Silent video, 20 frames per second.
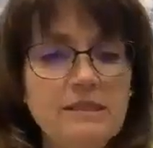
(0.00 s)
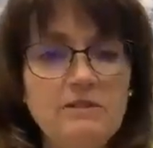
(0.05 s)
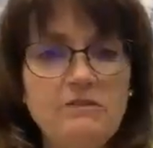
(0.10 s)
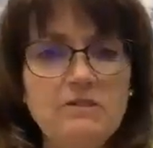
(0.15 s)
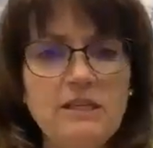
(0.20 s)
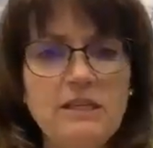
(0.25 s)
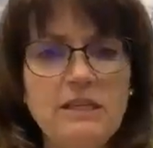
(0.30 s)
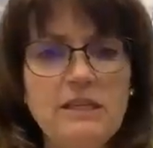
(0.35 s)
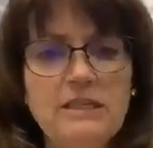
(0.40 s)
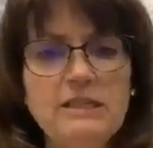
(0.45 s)
He
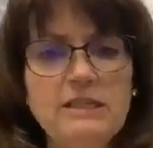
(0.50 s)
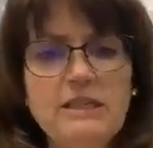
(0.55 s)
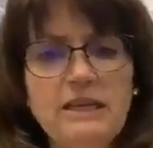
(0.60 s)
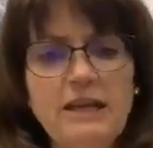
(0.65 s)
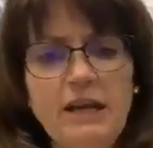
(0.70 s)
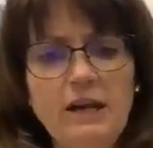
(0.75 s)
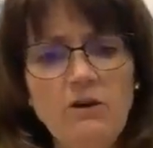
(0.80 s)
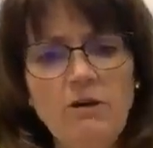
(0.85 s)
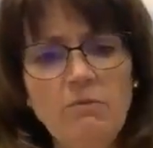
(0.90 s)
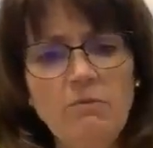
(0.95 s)
was in a
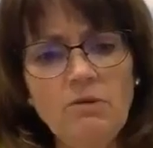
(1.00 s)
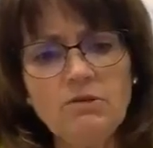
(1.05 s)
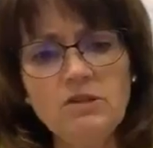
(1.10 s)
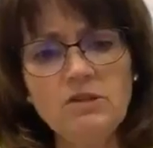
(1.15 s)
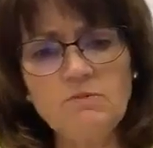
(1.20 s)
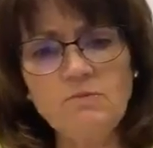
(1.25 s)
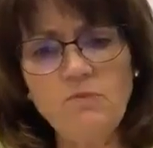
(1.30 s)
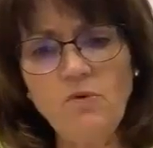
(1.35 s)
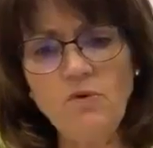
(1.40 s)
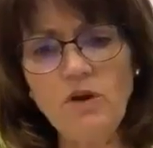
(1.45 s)
terrible
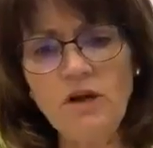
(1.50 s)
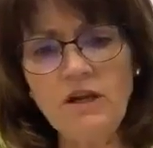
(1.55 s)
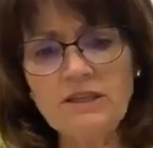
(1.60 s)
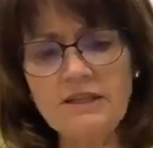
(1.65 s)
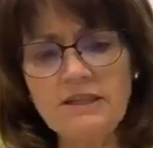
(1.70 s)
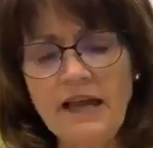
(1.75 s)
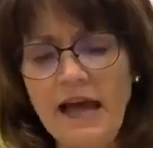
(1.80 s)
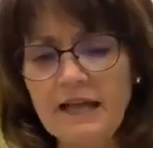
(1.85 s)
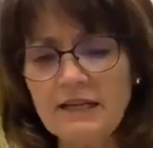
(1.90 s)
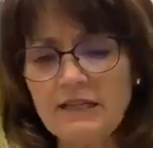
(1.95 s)
sports
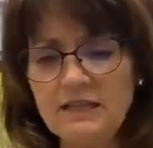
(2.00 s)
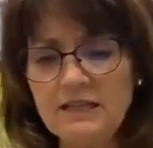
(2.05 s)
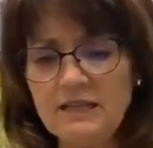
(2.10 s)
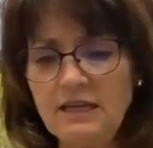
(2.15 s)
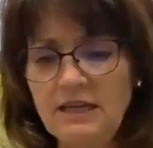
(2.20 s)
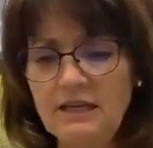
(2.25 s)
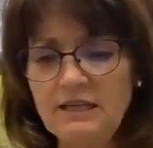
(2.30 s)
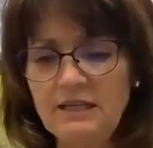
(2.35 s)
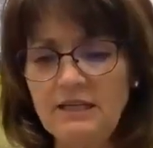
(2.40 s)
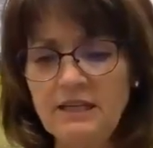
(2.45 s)

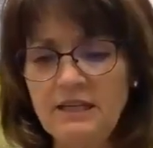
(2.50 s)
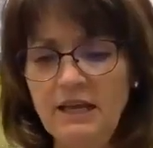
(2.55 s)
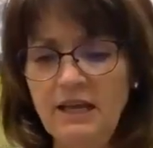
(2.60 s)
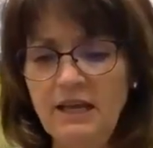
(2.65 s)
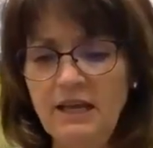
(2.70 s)
accident